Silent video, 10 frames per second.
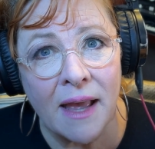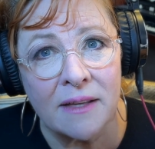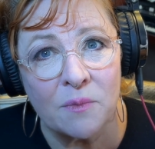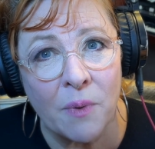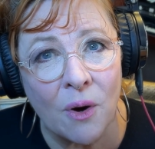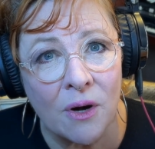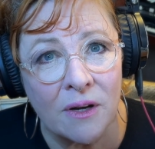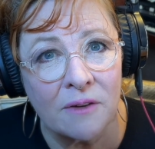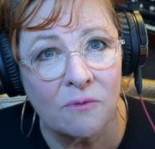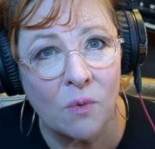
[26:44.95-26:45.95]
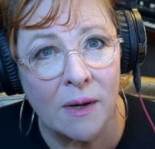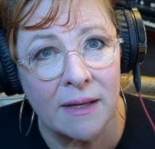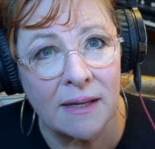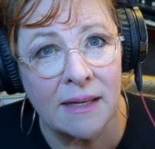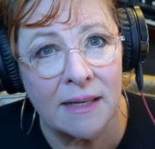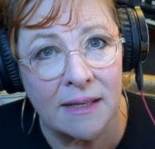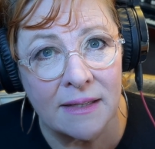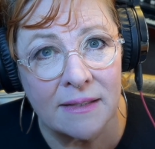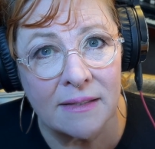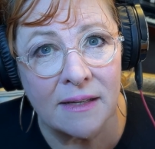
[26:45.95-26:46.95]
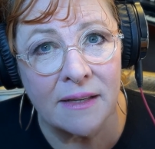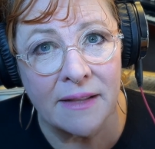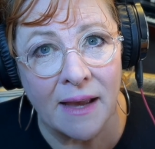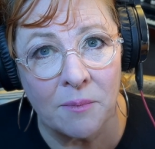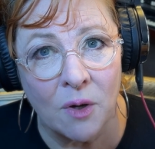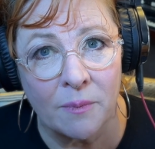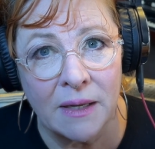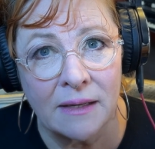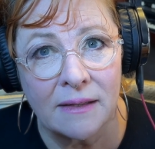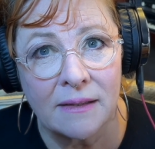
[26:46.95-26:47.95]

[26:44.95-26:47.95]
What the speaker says: as part of what is in that moment.